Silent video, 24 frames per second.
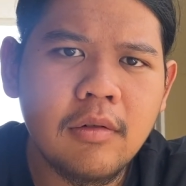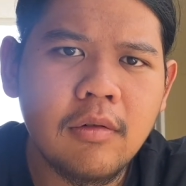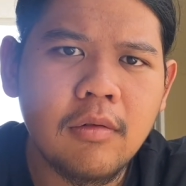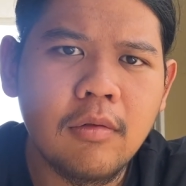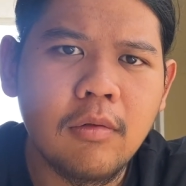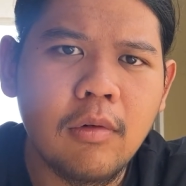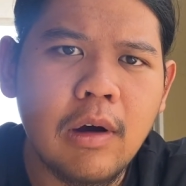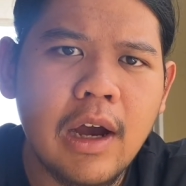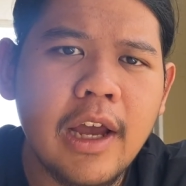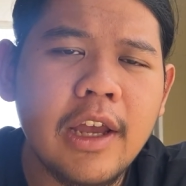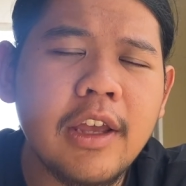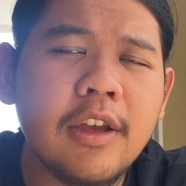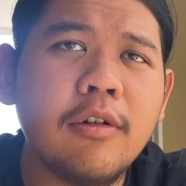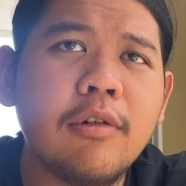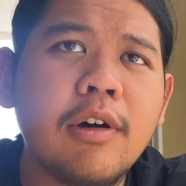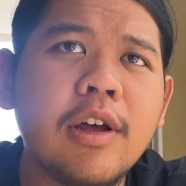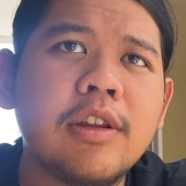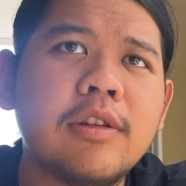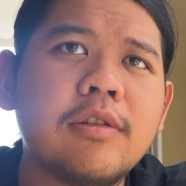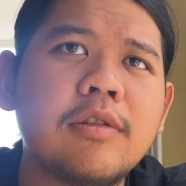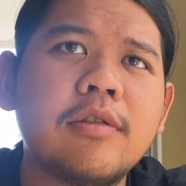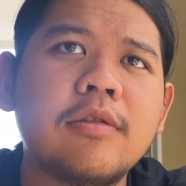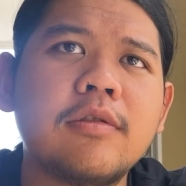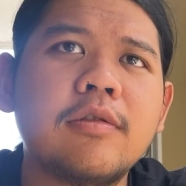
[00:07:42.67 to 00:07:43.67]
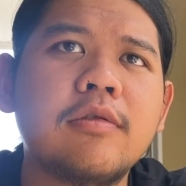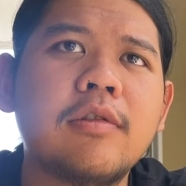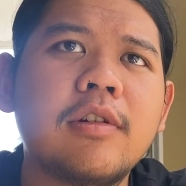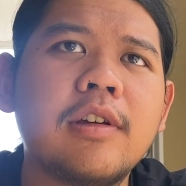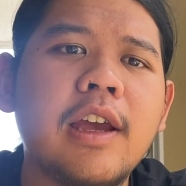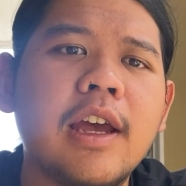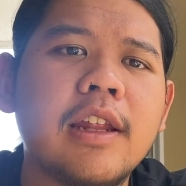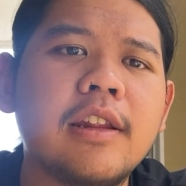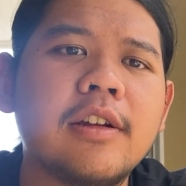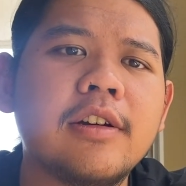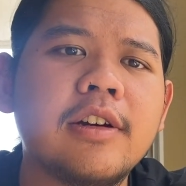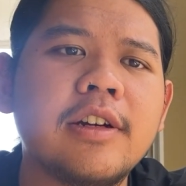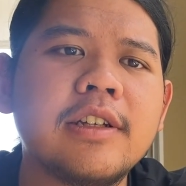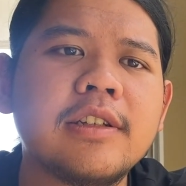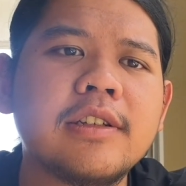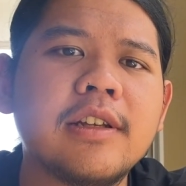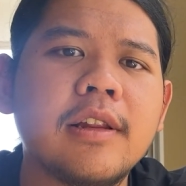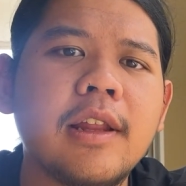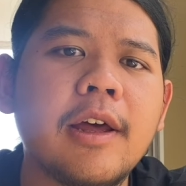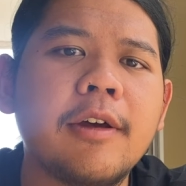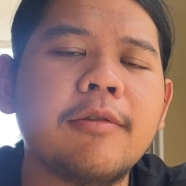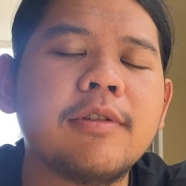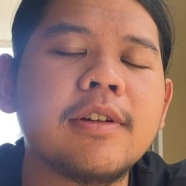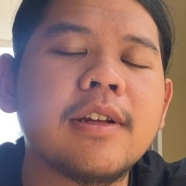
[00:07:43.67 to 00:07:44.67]
why you want to get the
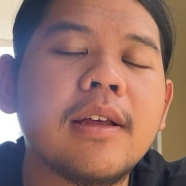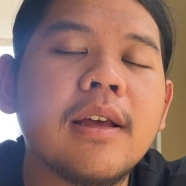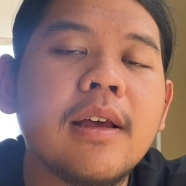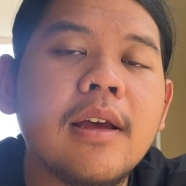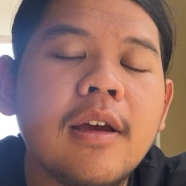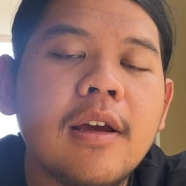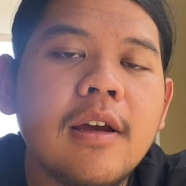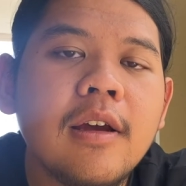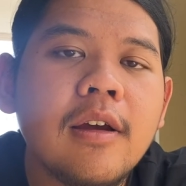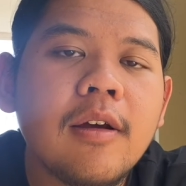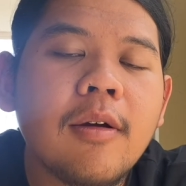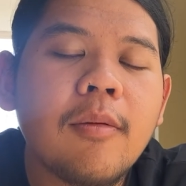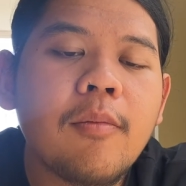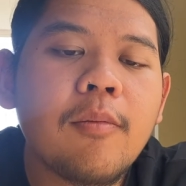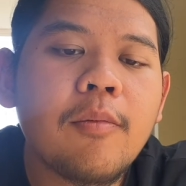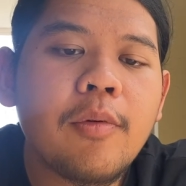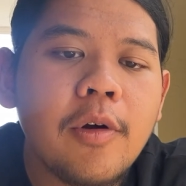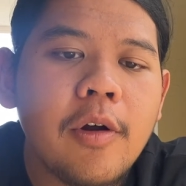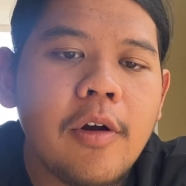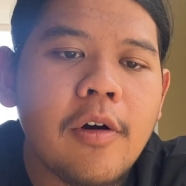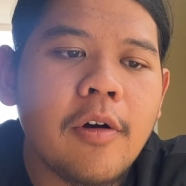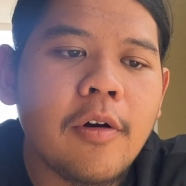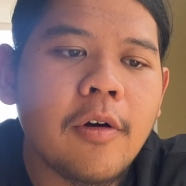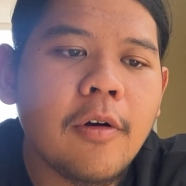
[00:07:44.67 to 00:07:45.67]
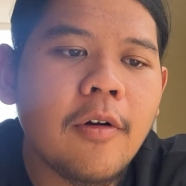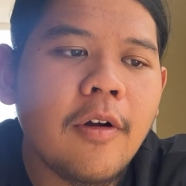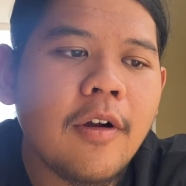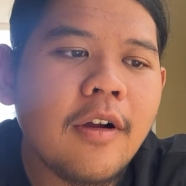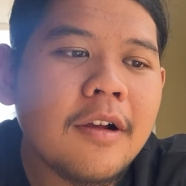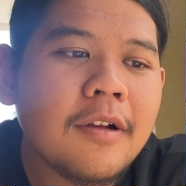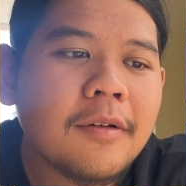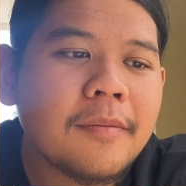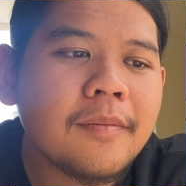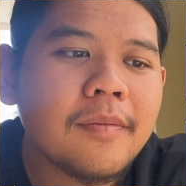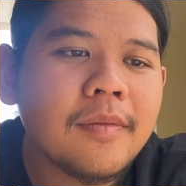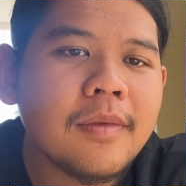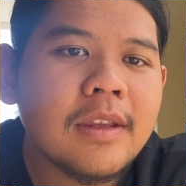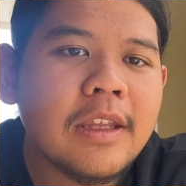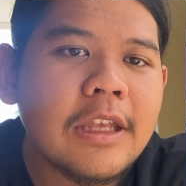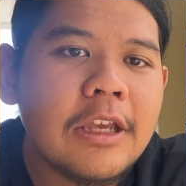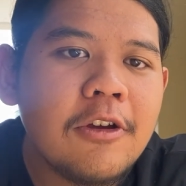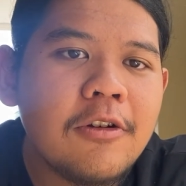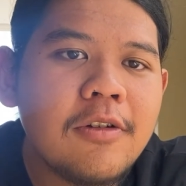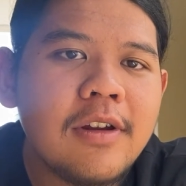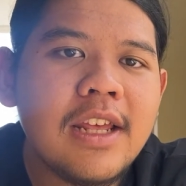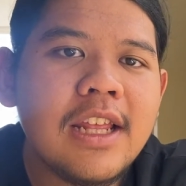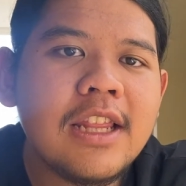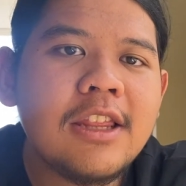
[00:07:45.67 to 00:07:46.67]
result? I was like, bro,
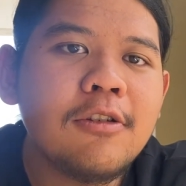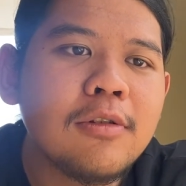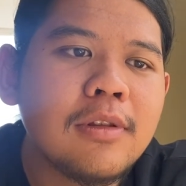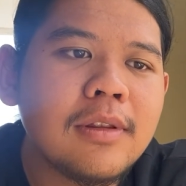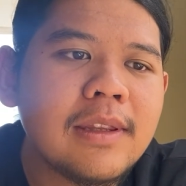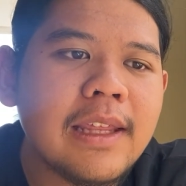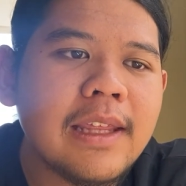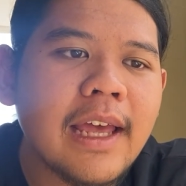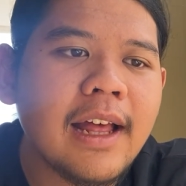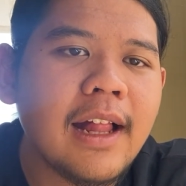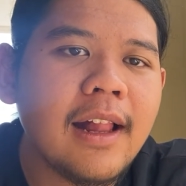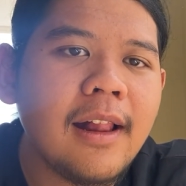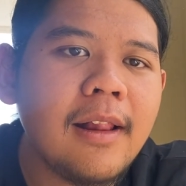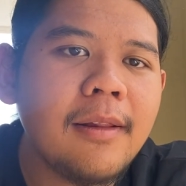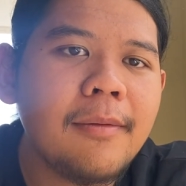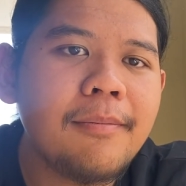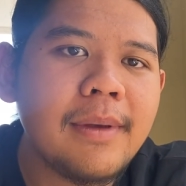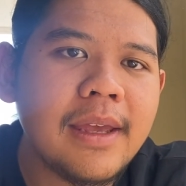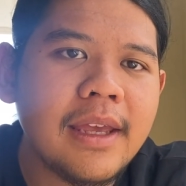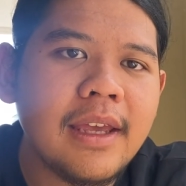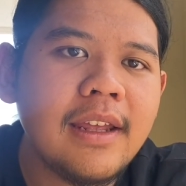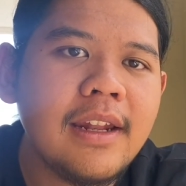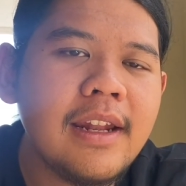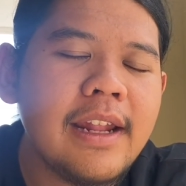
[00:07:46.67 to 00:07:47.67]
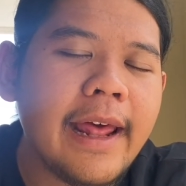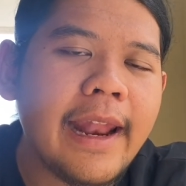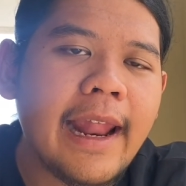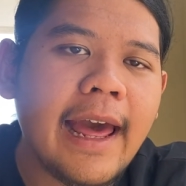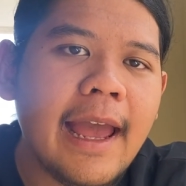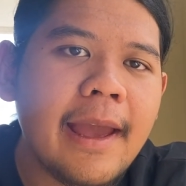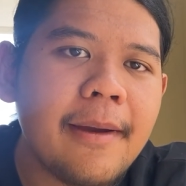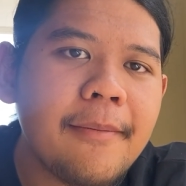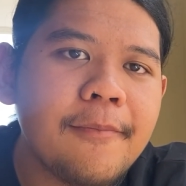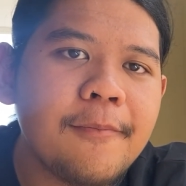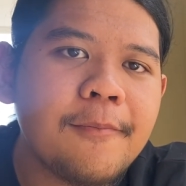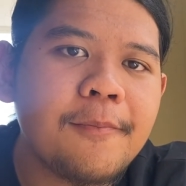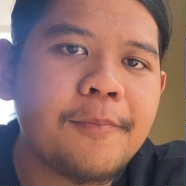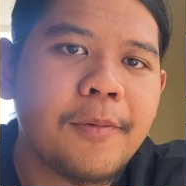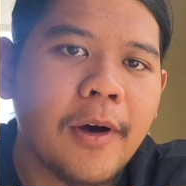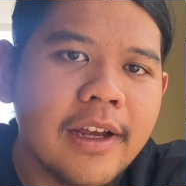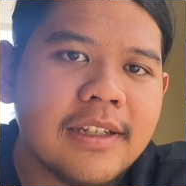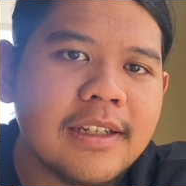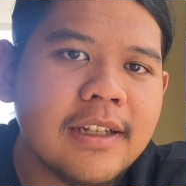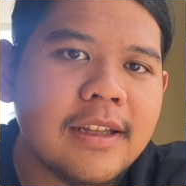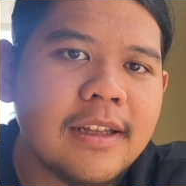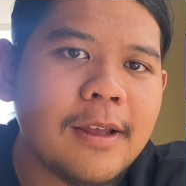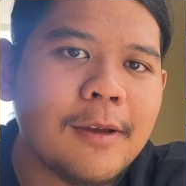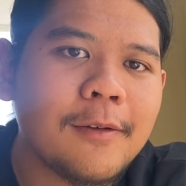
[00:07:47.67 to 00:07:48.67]
you need to tell me that I'm
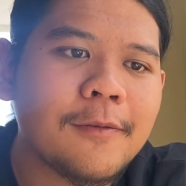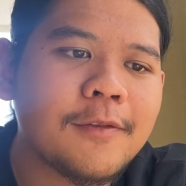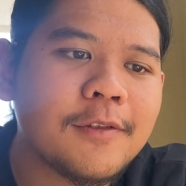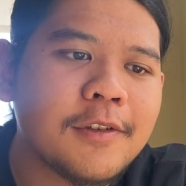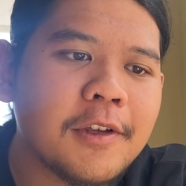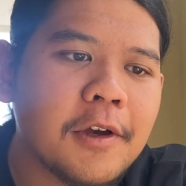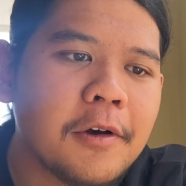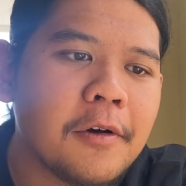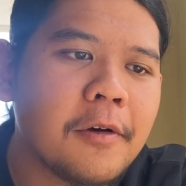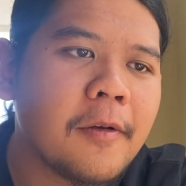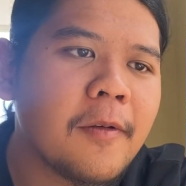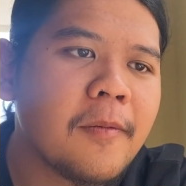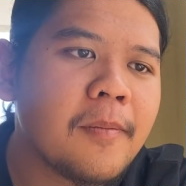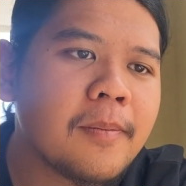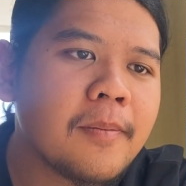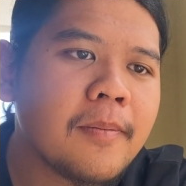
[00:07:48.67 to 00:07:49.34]
positive. So